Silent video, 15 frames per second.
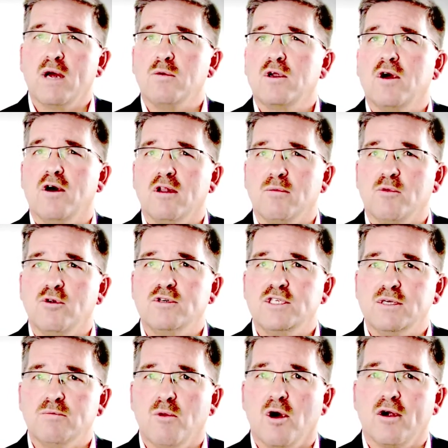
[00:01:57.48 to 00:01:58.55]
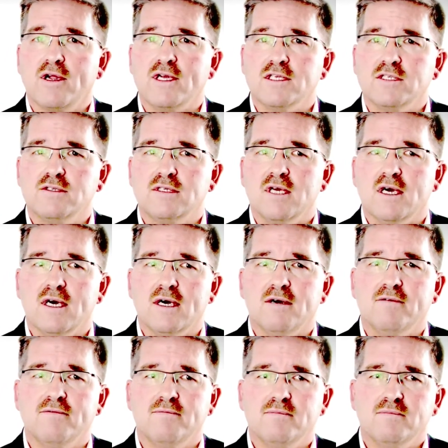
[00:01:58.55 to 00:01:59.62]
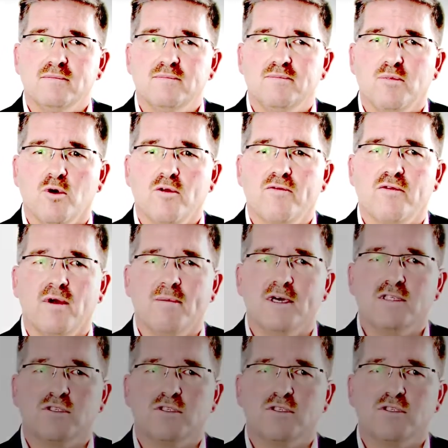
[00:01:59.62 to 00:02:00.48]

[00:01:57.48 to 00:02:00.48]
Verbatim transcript: I would call emerging markets, uh, both from a